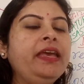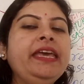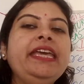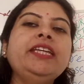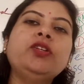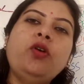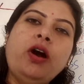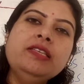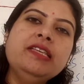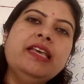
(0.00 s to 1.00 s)
It
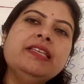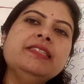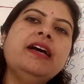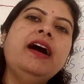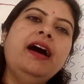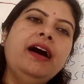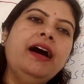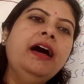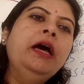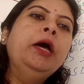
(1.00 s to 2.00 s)
causes
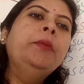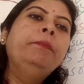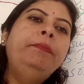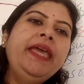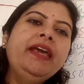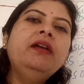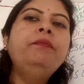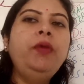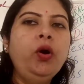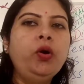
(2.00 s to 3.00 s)
a big
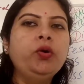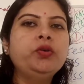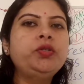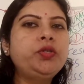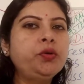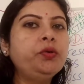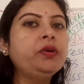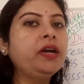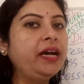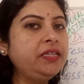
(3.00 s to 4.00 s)
blow to
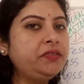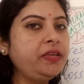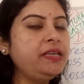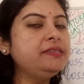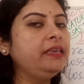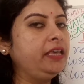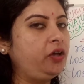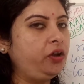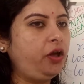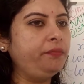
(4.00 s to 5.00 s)
country's
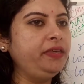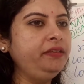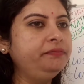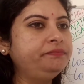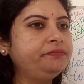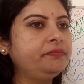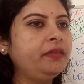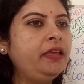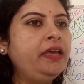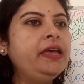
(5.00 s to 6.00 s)
economy.
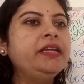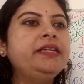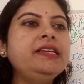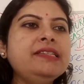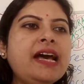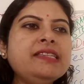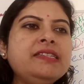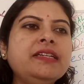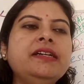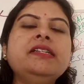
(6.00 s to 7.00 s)

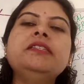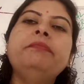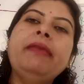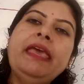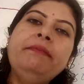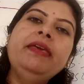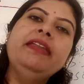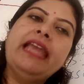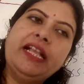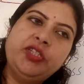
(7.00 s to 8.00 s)
Disasters may be
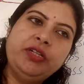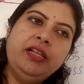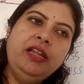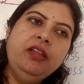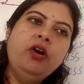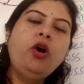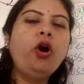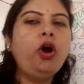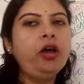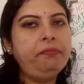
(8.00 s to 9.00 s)
natural
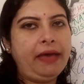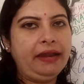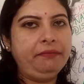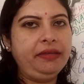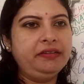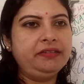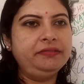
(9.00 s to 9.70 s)
or man-made.